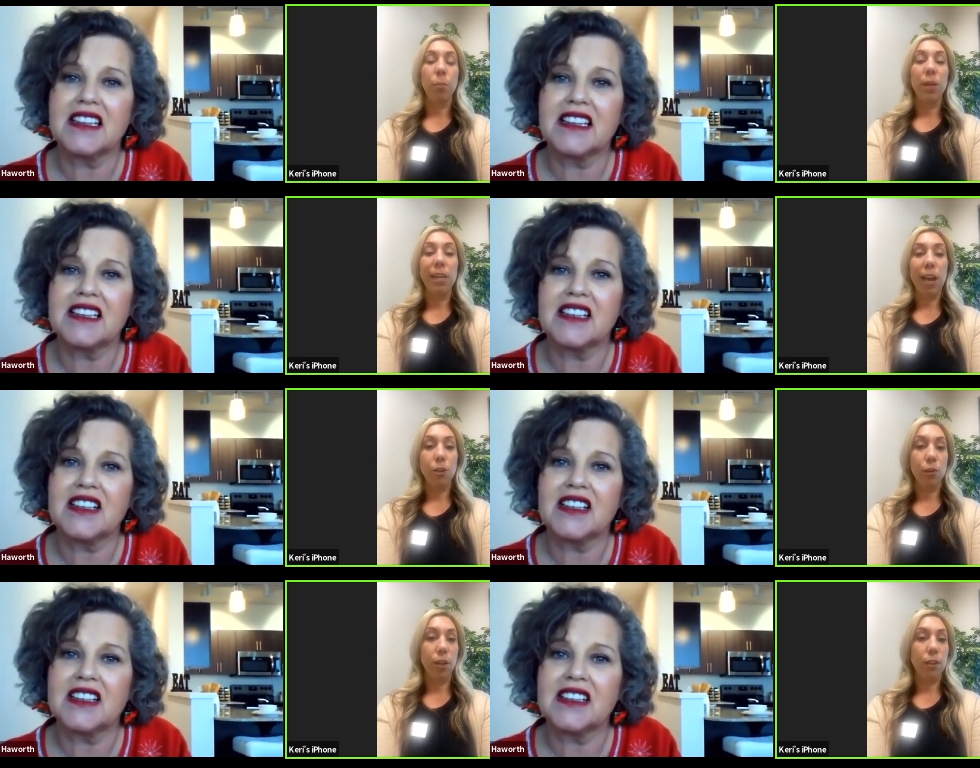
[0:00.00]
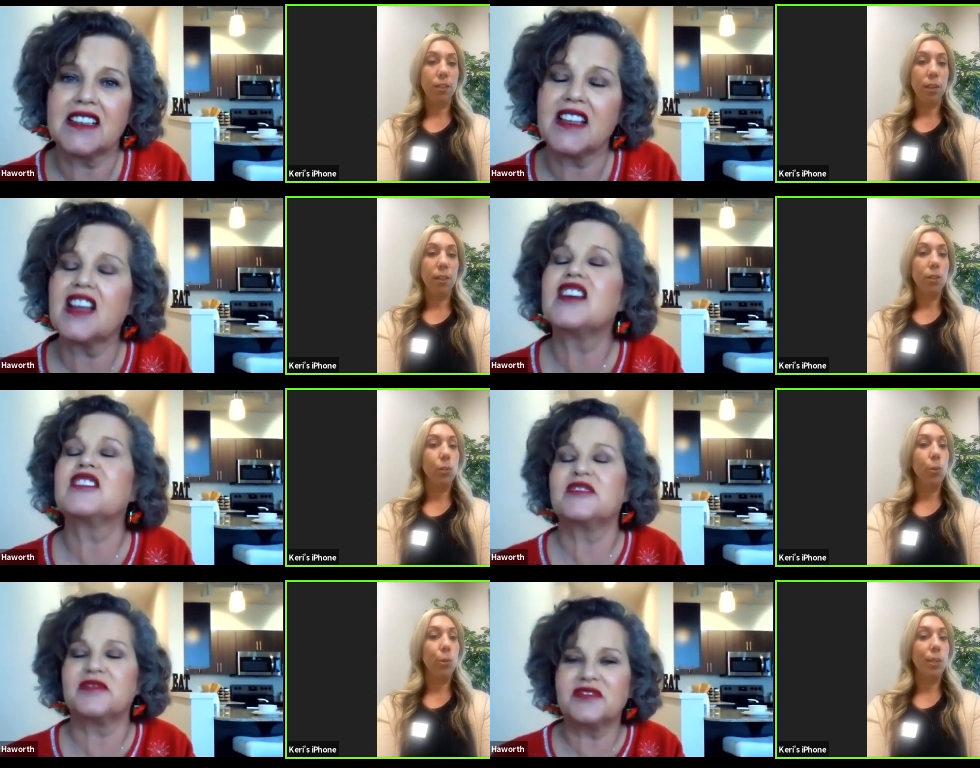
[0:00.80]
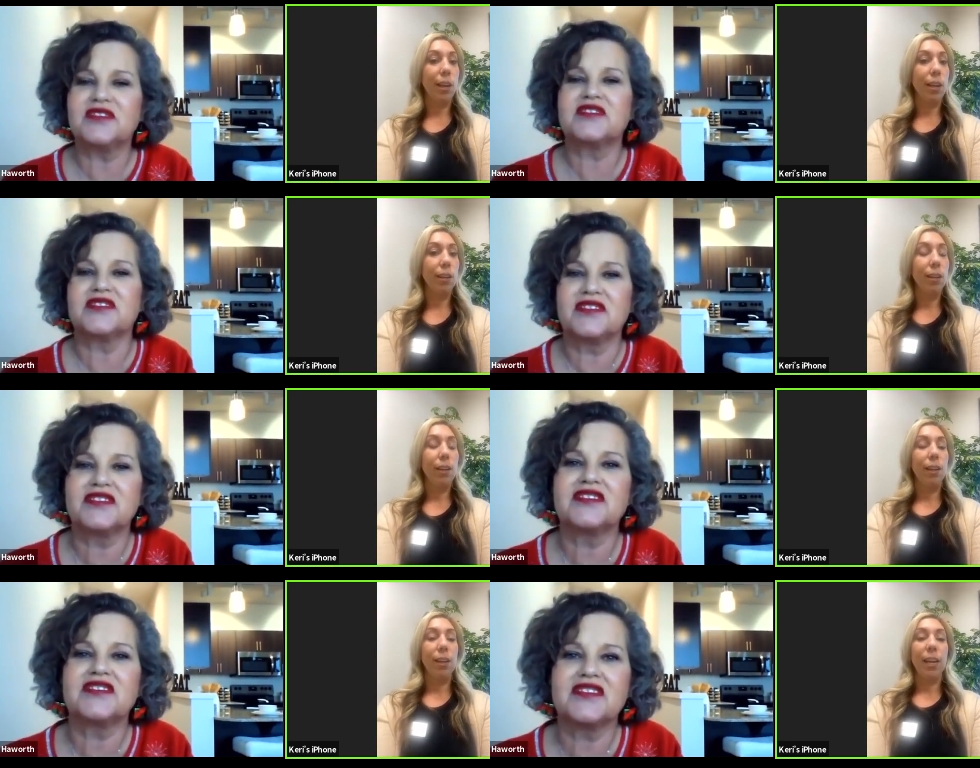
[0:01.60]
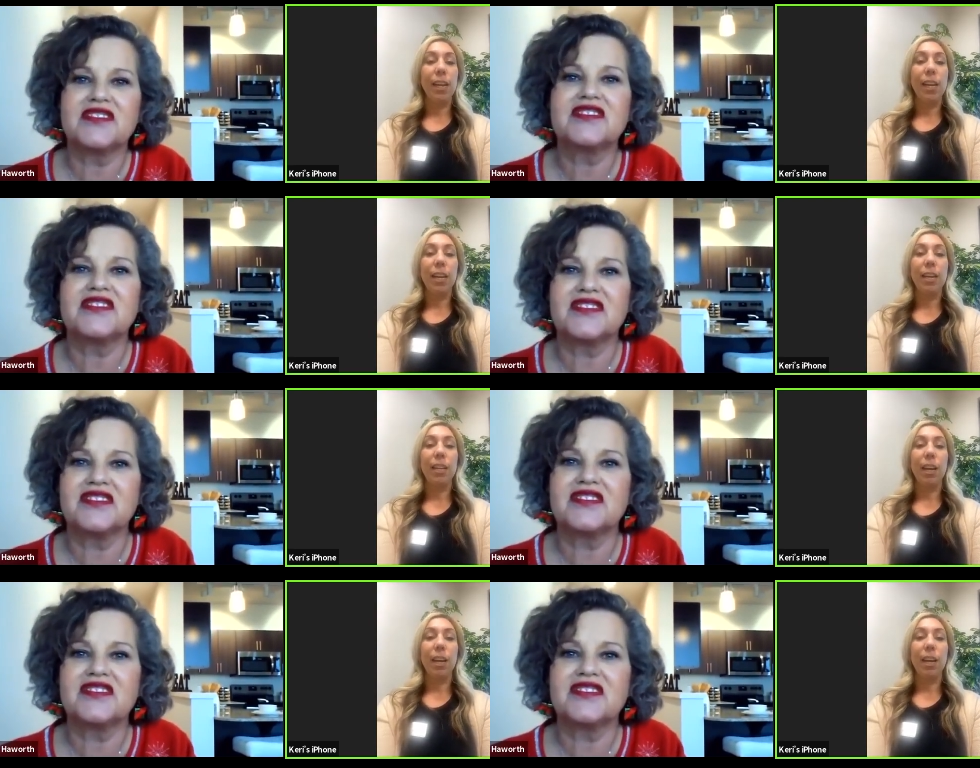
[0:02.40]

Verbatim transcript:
Speaker 1: with pediatrics in the school setting, and